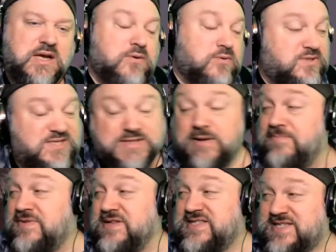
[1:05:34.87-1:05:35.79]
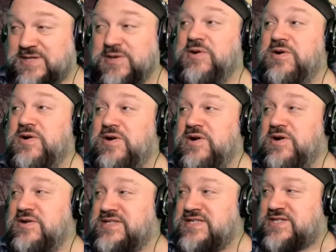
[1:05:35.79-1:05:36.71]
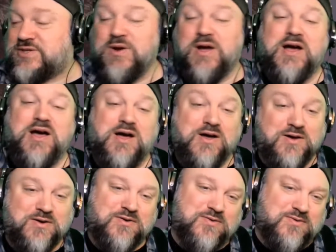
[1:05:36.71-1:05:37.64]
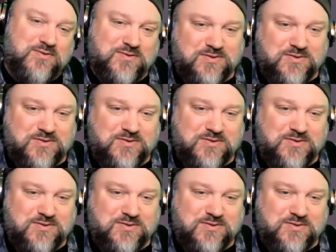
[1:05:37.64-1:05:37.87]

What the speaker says: Something so strong